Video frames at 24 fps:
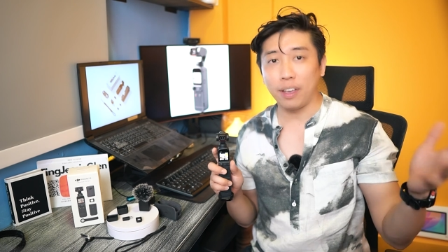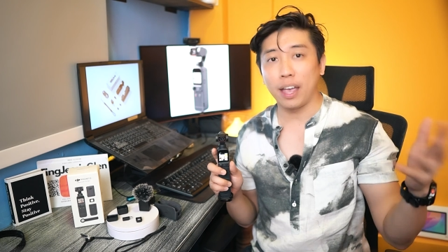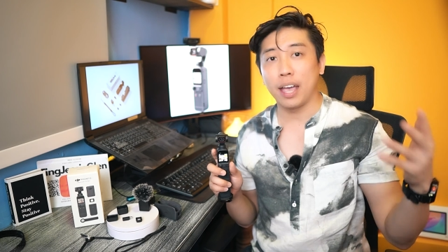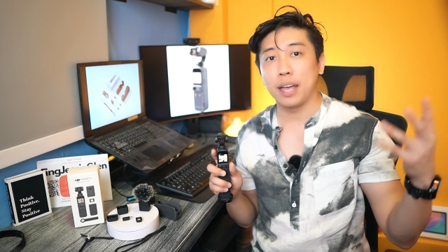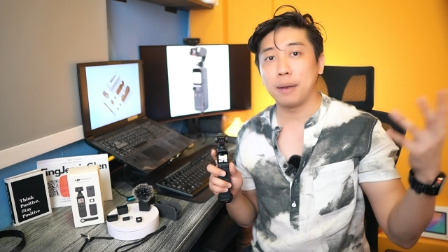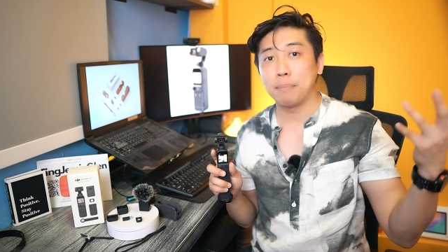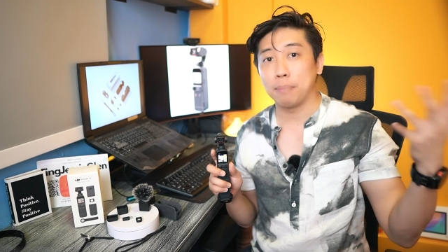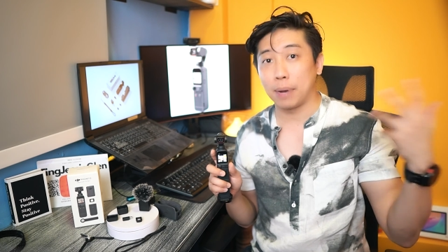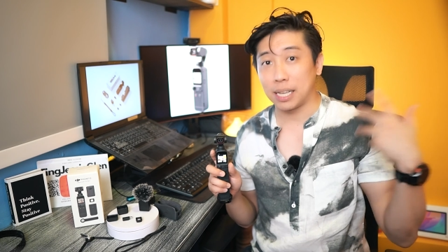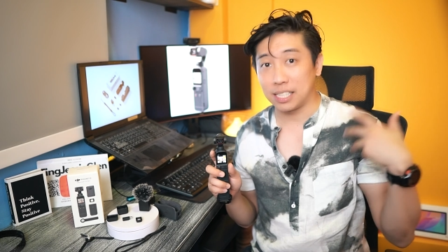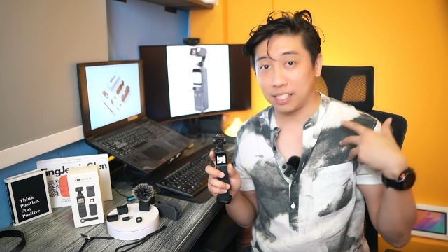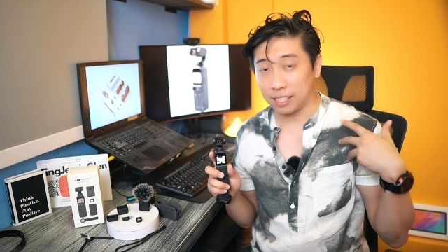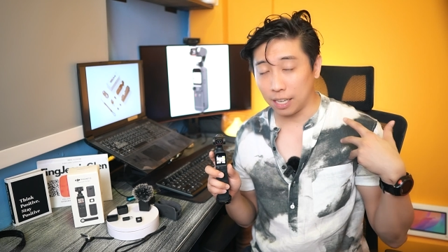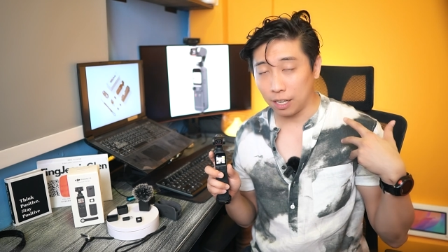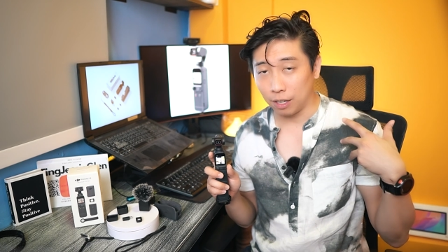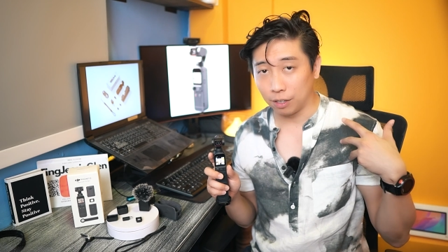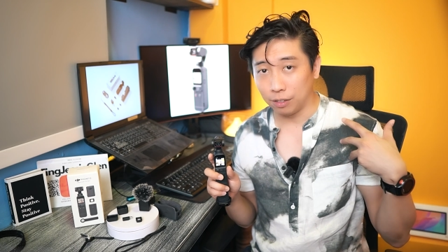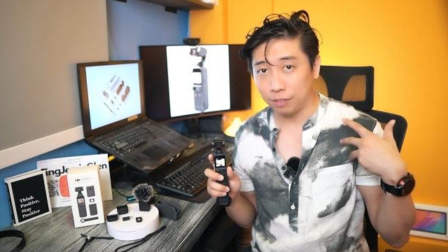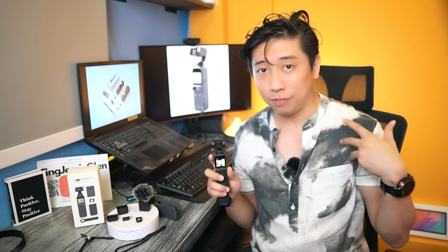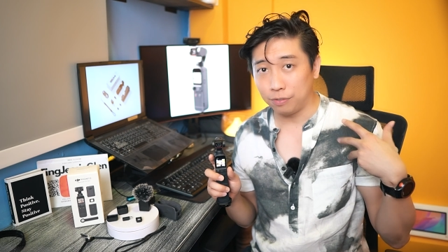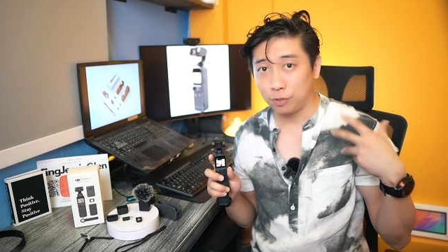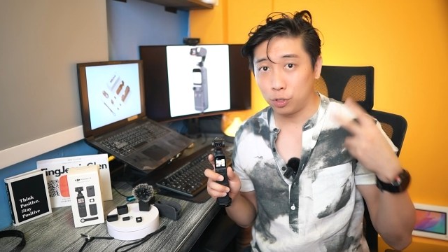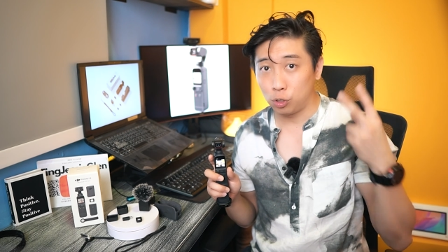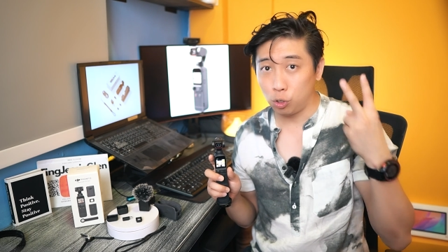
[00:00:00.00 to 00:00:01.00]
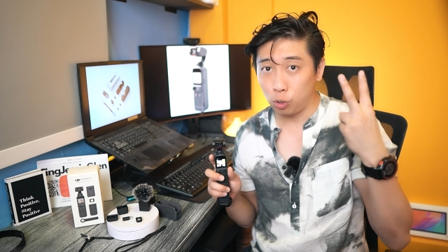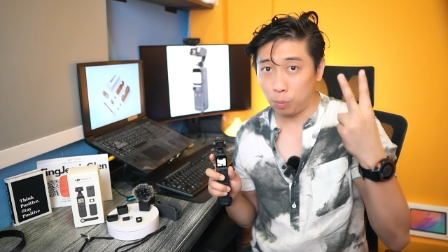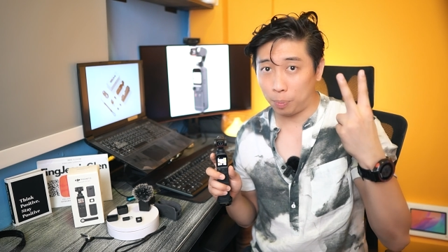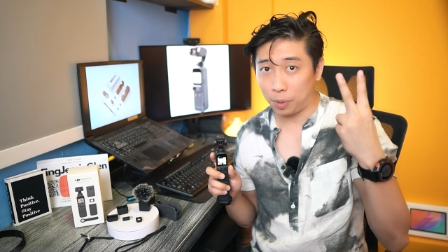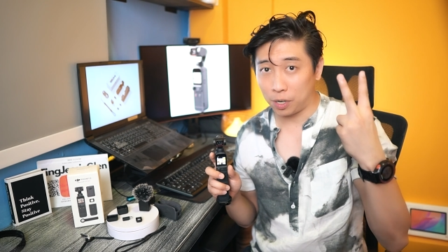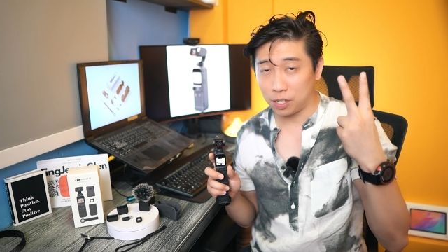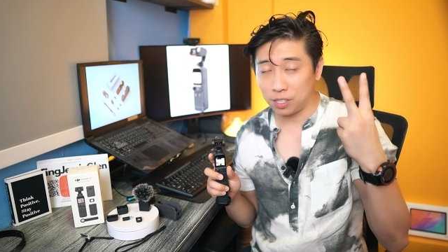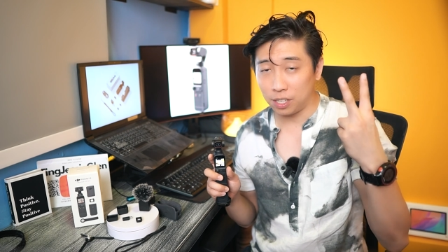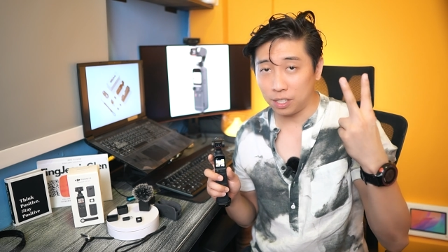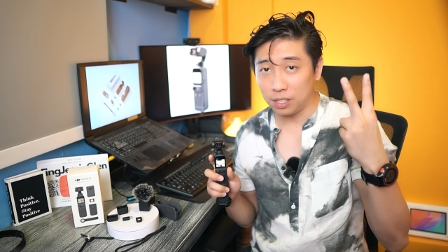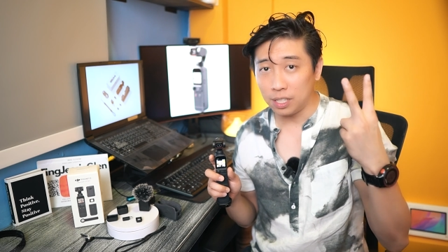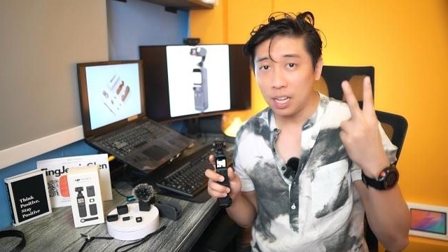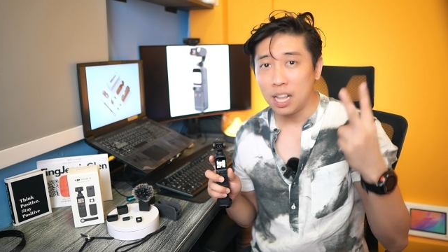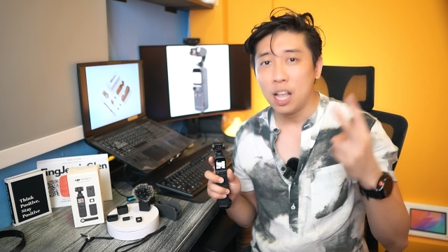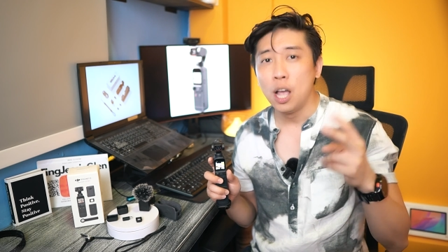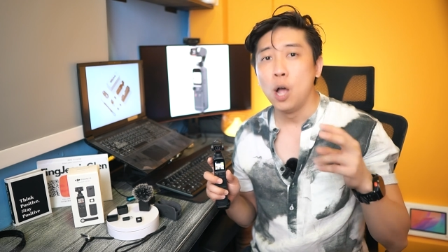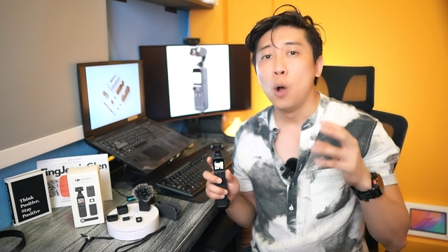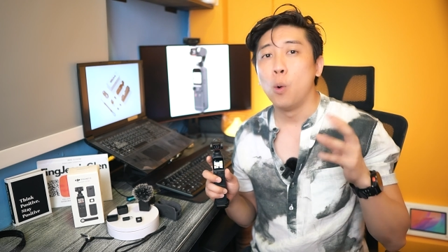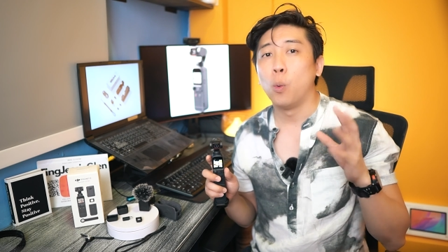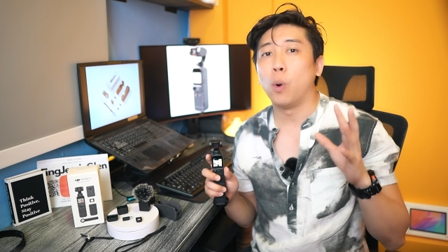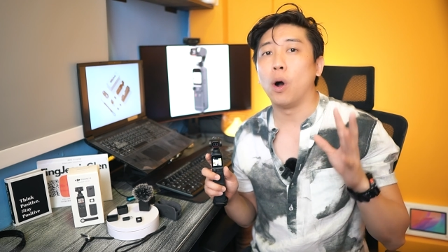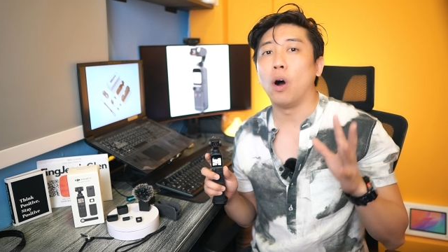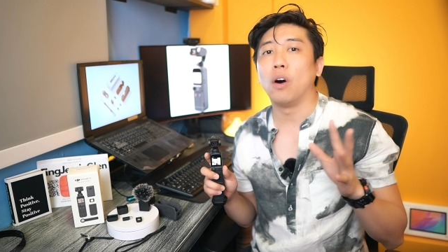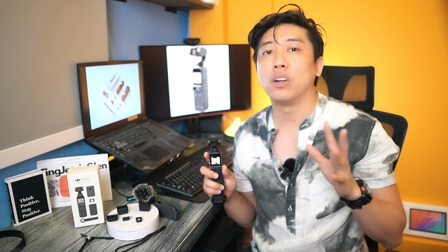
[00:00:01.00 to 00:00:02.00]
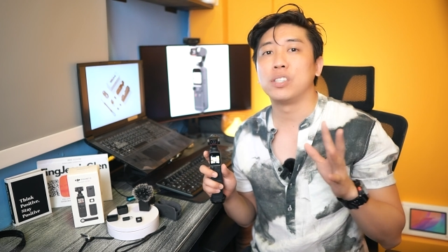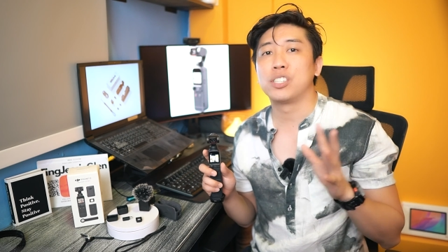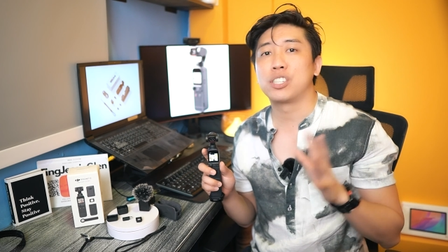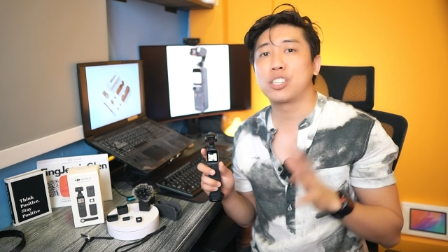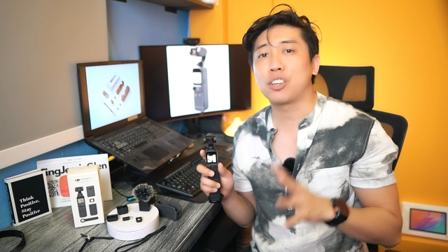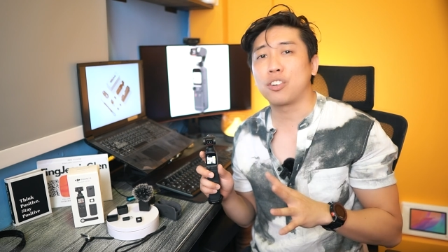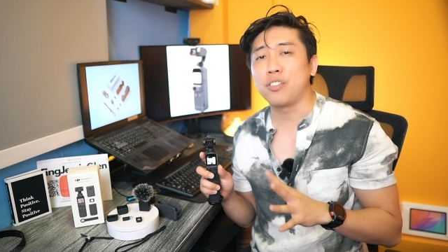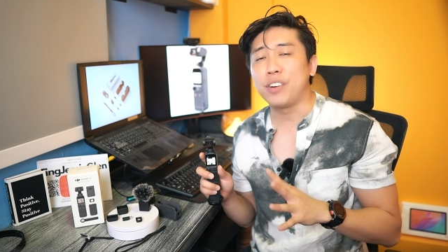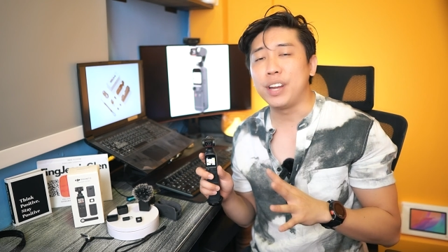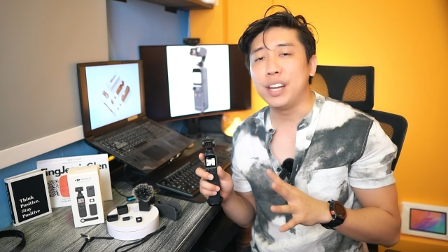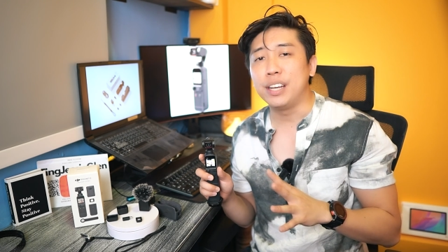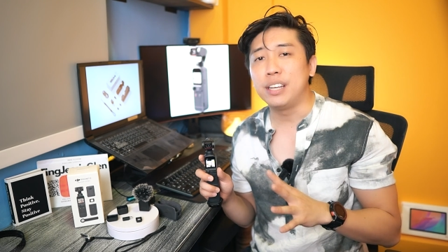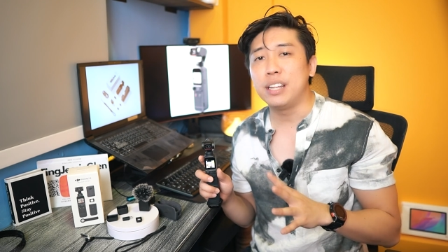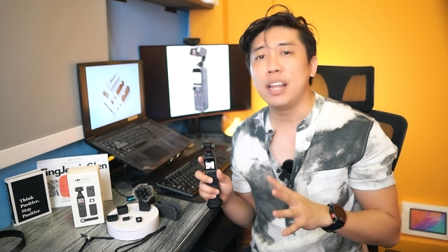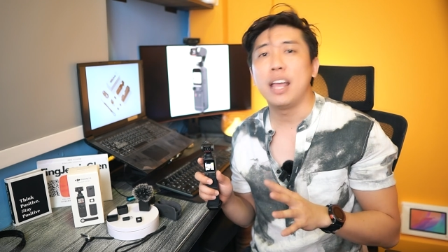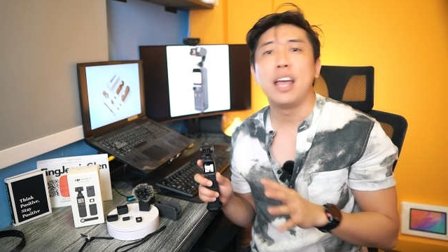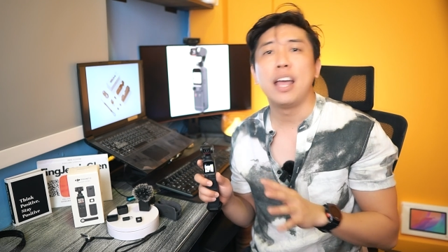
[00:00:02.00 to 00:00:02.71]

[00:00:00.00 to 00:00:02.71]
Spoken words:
and myself, two-person, were on screen